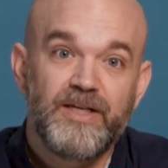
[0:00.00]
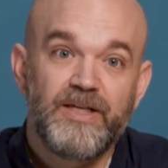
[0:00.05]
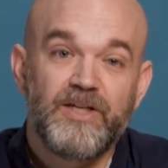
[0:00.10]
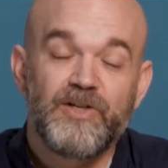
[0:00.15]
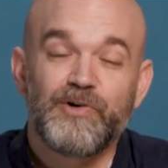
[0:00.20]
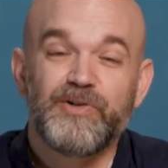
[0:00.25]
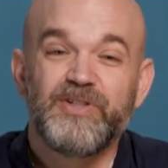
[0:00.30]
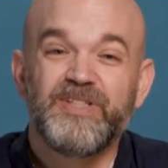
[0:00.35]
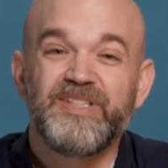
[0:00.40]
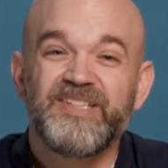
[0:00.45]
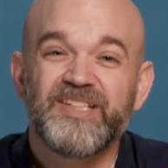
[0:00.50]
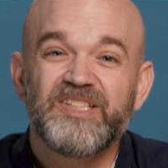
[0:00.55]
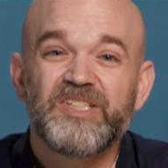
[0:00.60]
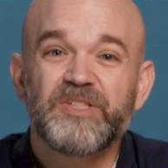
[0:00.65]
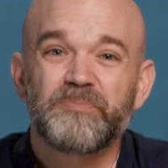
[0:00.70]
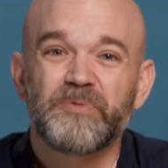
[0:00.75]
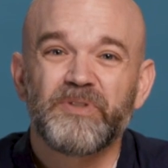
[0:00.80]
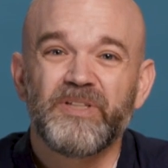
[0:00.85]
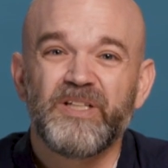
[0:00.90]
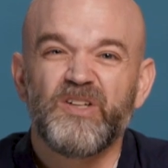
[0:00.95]

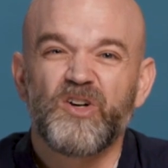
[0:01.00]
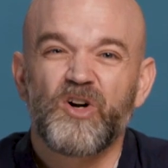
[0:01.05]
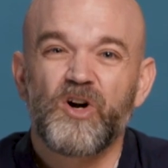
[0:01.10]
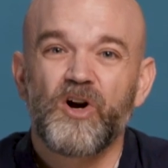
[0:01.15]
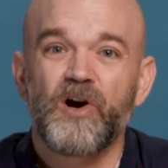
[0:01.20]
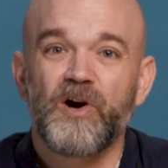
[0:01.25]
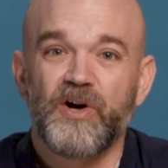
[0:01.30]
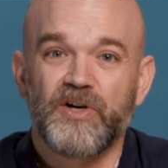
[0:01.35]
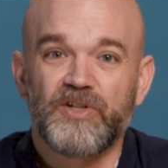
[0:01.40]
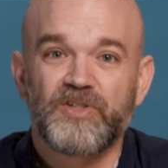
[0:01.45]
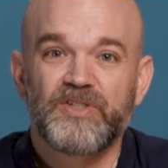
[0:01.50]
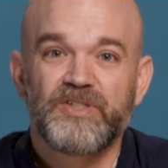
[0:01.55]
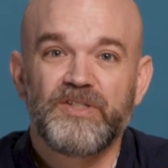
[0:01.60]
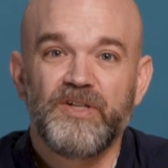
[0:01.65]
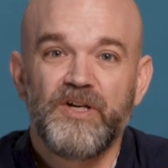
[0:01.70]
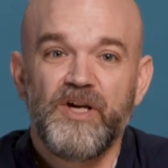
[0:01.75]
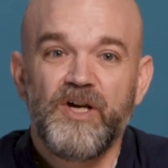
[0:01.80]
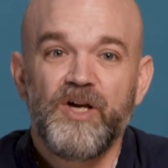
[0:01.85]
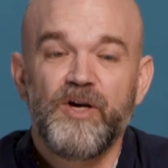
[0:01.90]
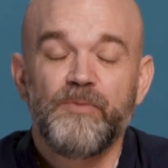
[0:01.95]
Discipline hurts,
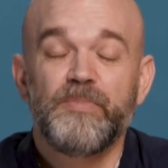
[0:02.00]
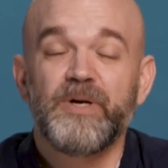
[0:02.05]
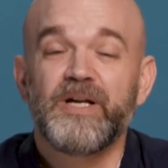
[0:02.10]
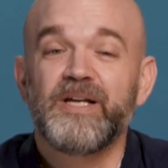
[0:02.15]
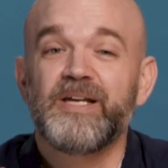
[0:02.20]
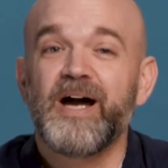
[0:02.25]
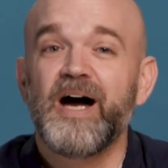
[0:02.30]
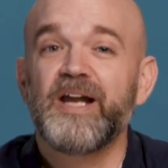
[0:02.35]
but